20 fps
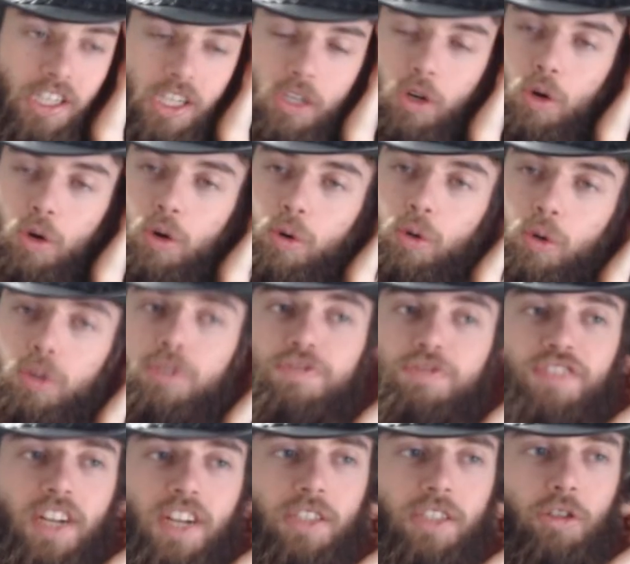is a good
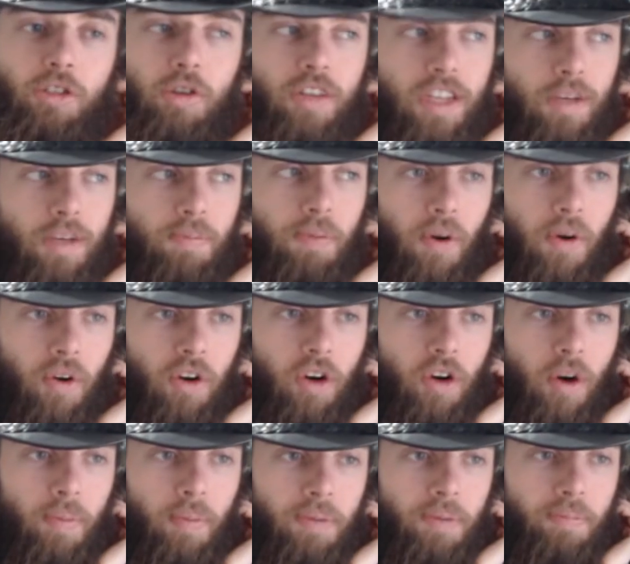villain to keep on
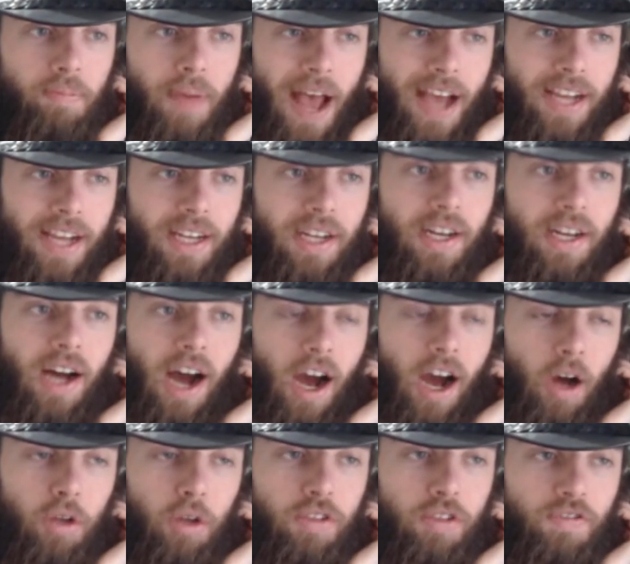coming back, I
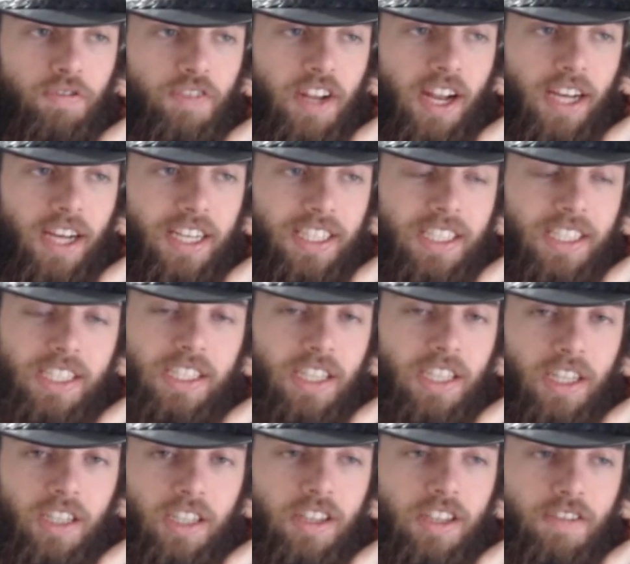also feel like this is
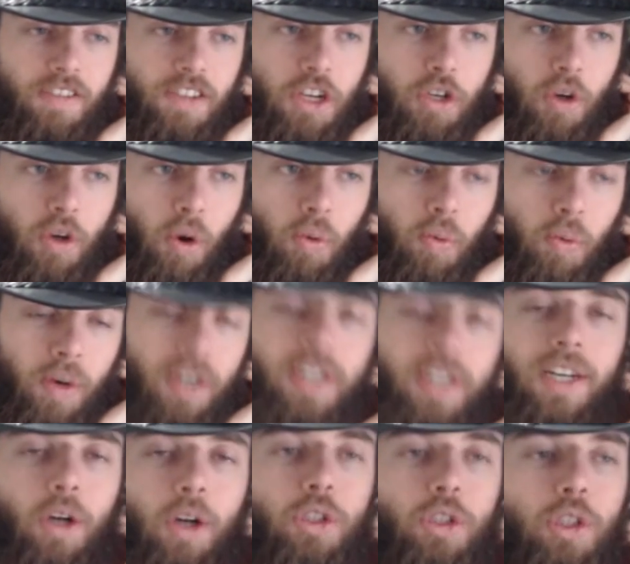not a TV show. We
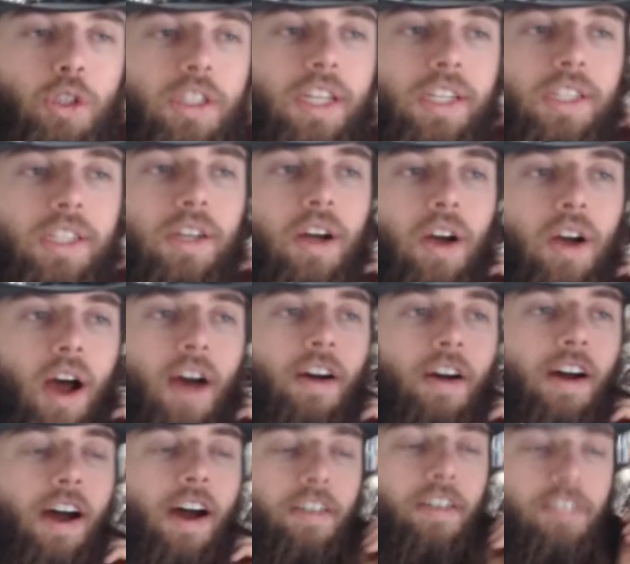don't need to
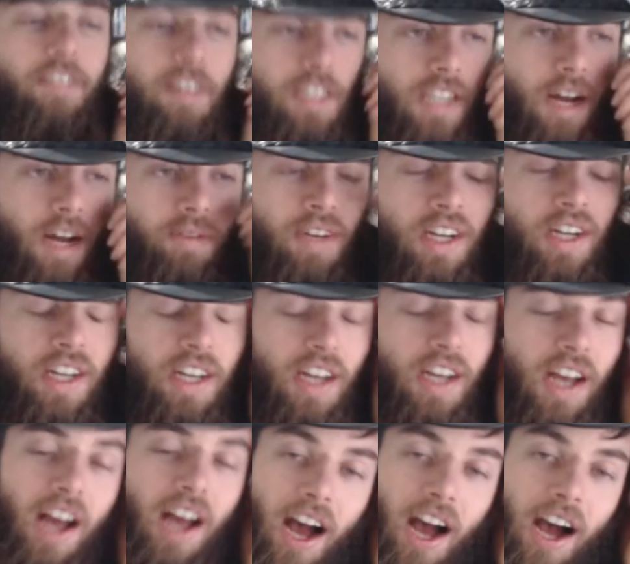uh, every time
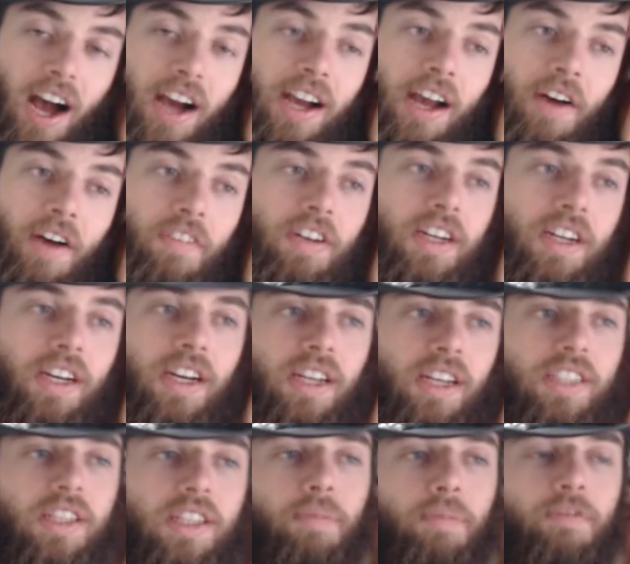uh, having
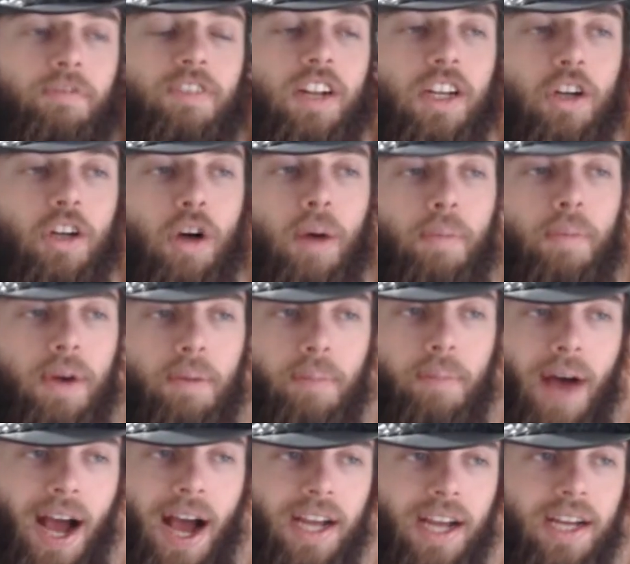some villain coming
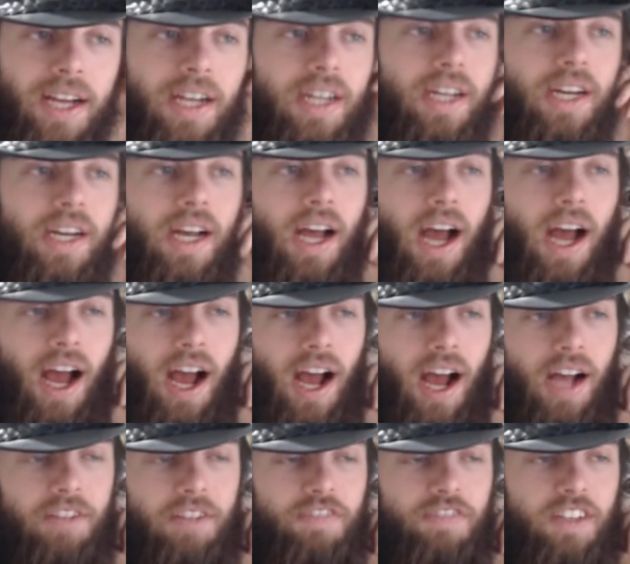back.
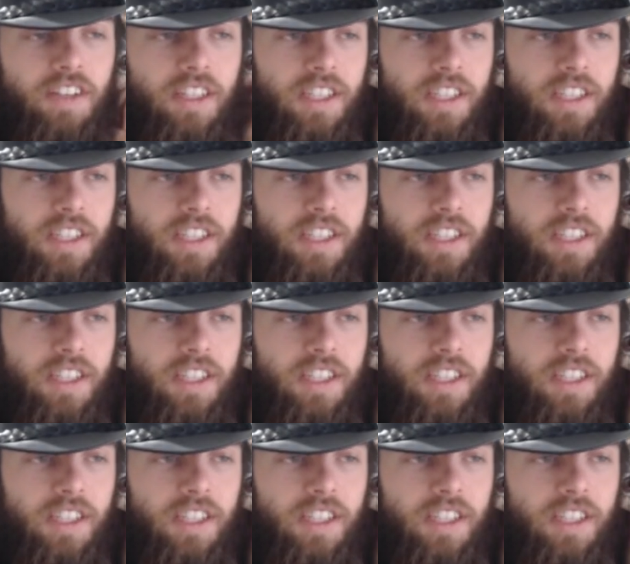Uh, it feels